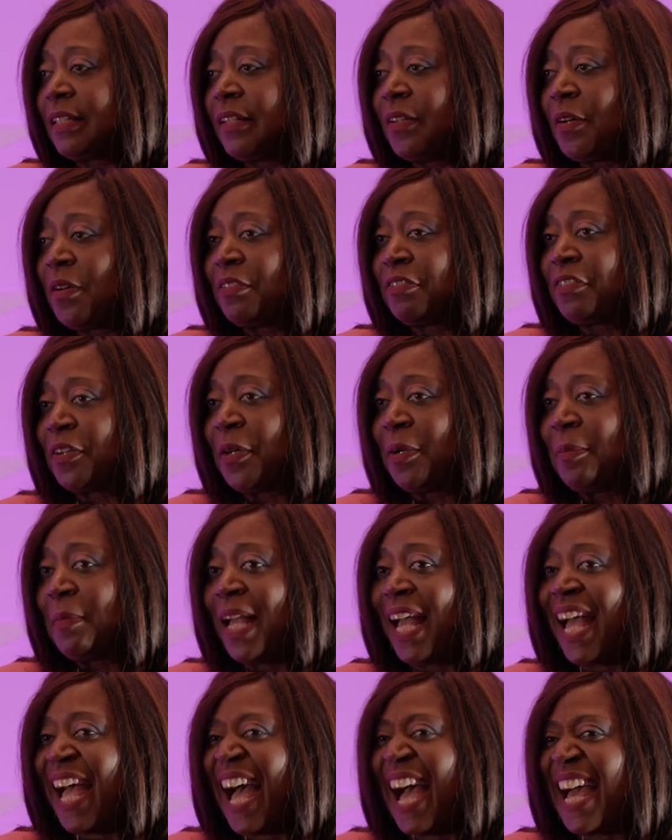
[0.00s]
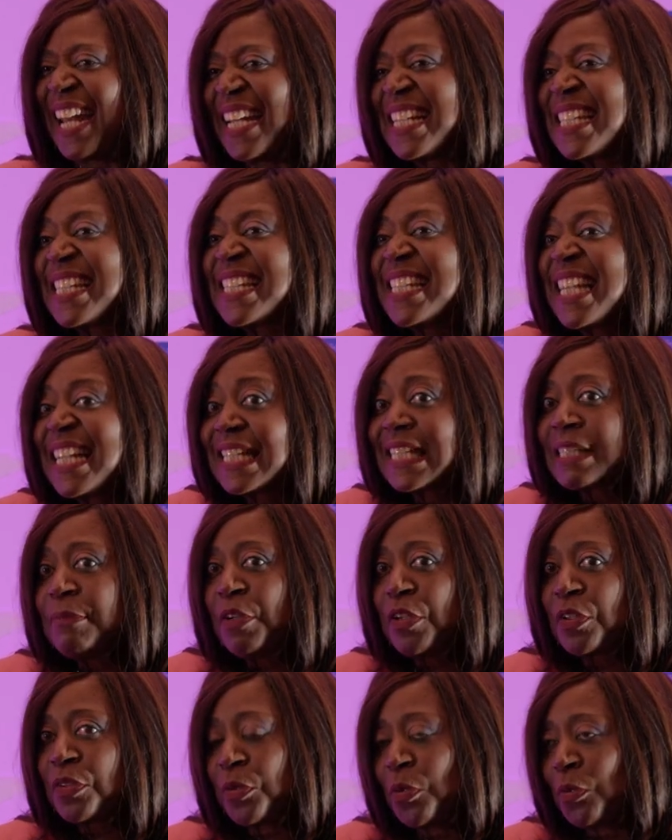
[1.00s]
law firm and a
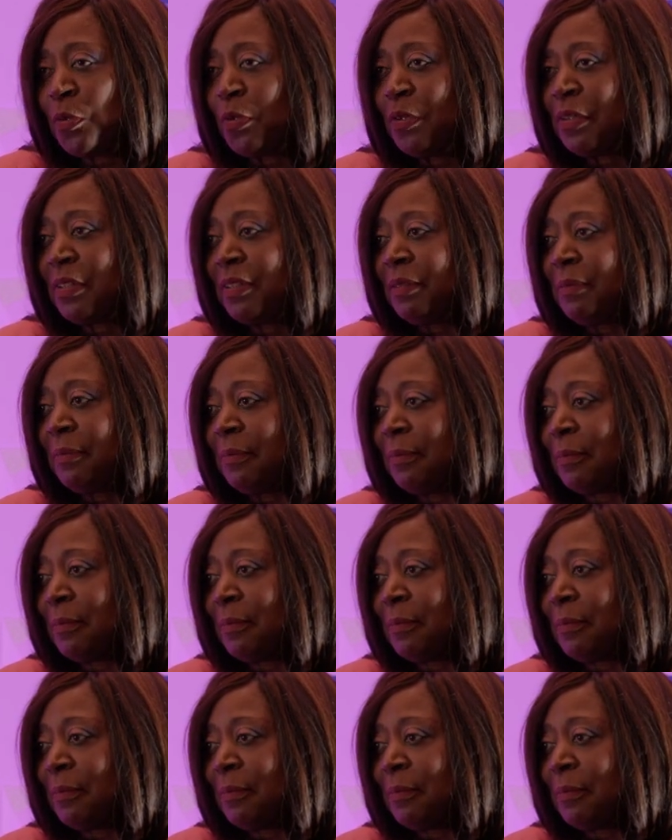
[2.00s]
six-month-old